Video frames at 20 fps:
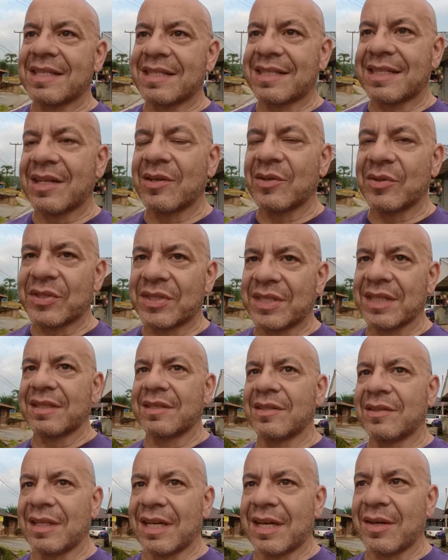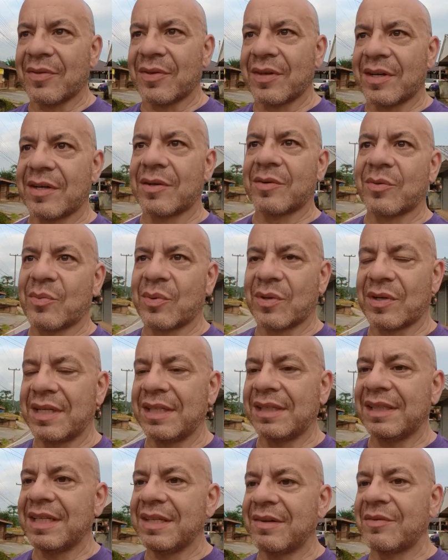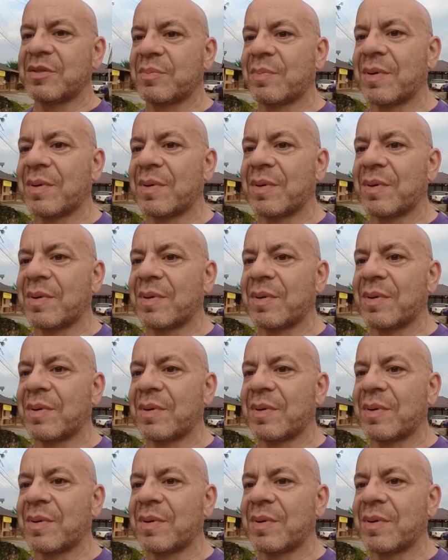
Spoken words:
a cell signal out there where he lives,